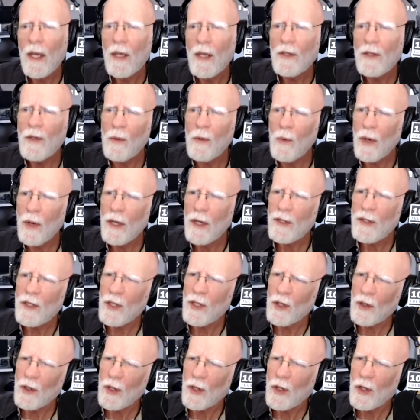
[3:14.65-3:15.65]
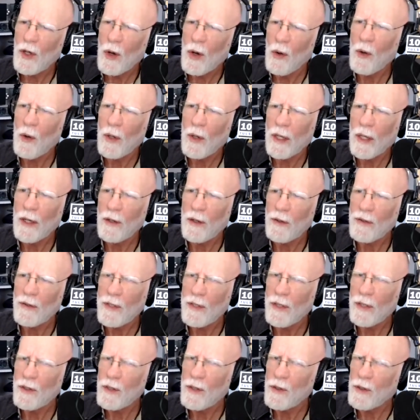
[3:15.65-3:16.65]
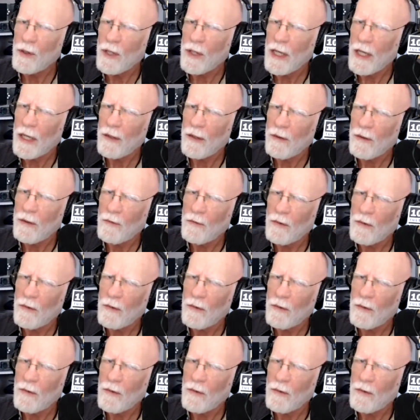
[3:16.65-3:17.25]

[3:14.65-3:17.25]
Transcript: So what is your goal here? Is it to get